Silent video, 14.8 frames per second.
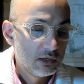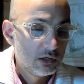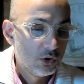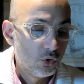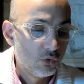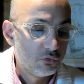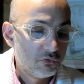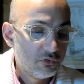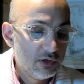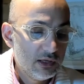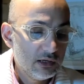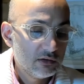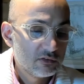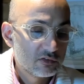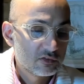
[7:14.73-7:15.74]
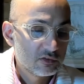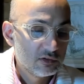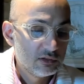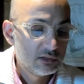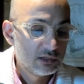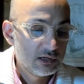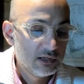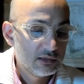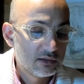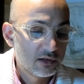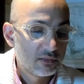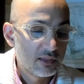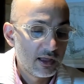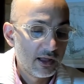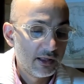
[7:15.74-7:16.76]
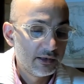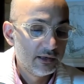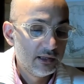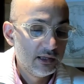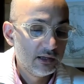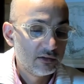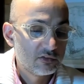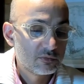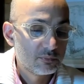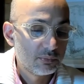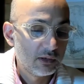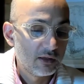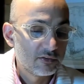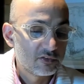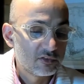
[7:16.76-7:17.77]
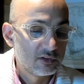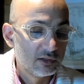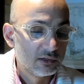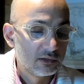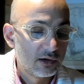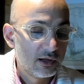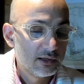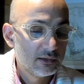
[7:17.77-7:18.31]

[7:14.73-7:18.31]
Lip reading: of x greater than x plus t, right?